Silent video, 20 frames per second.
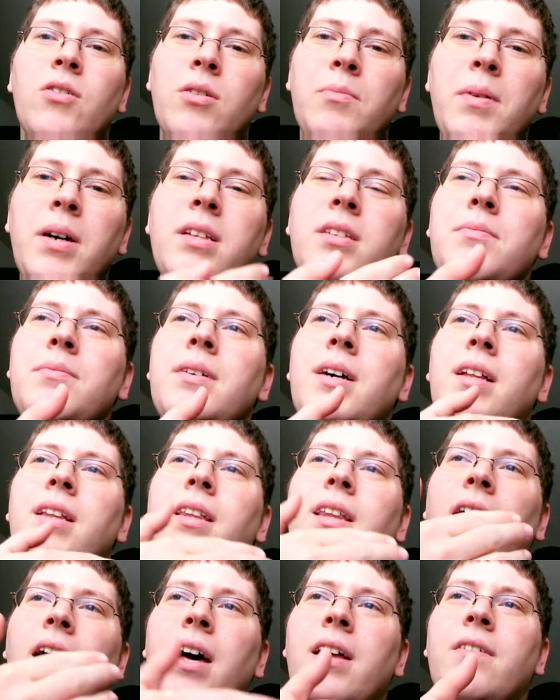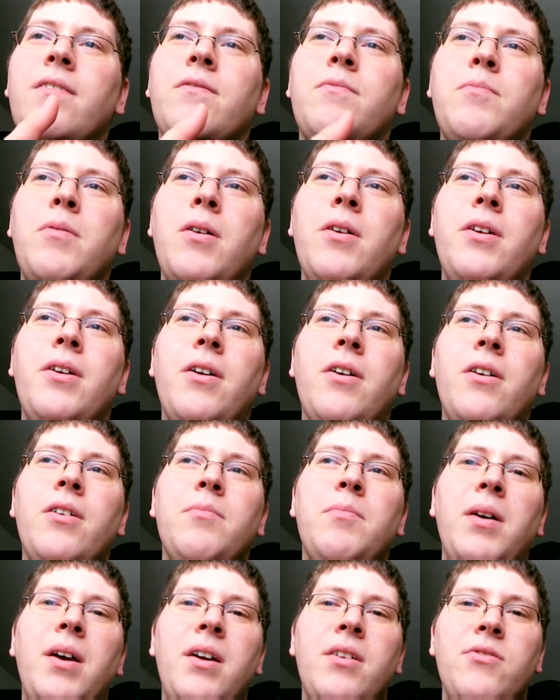reminds me a lot of Party
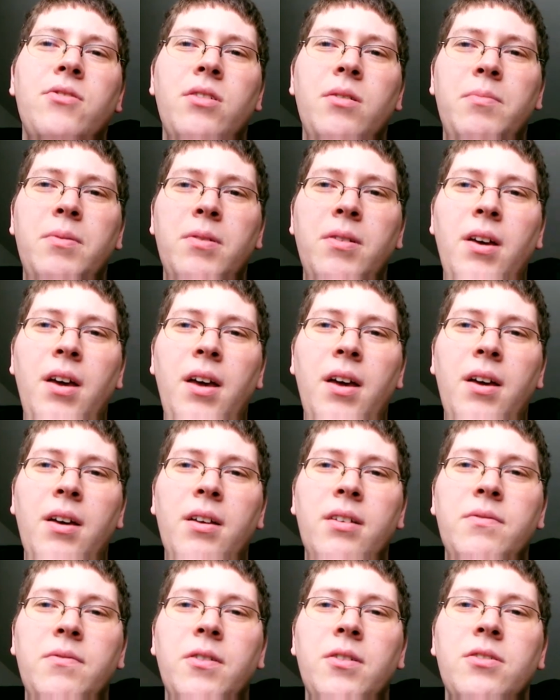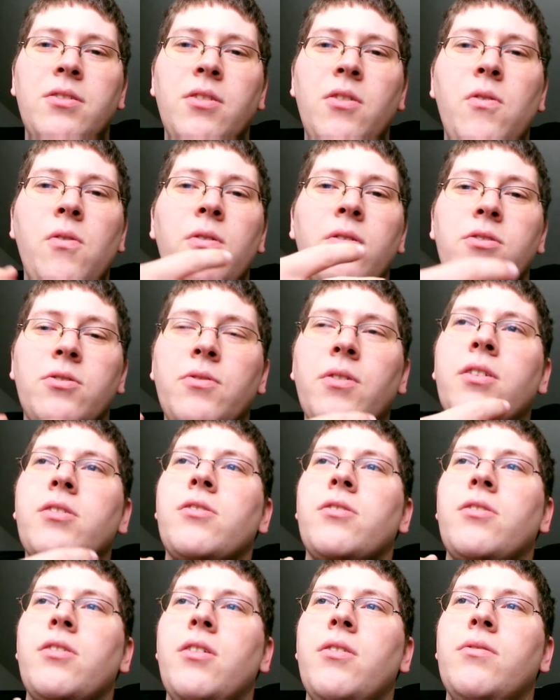Hard by Andrew W.K. as far as the chord
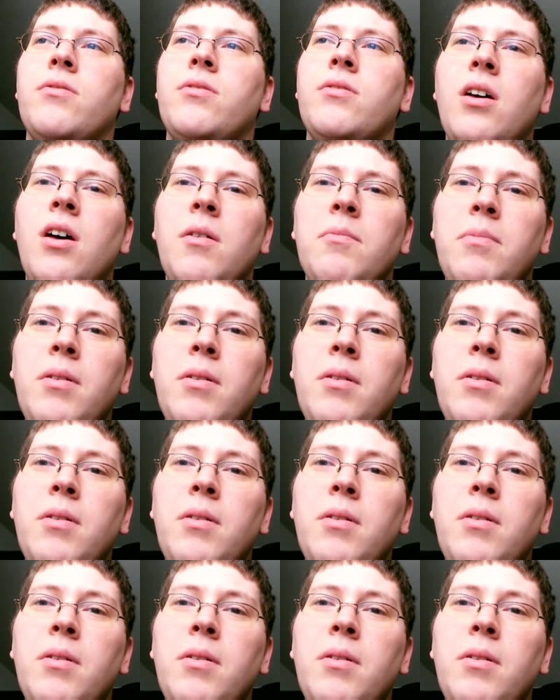structure goes.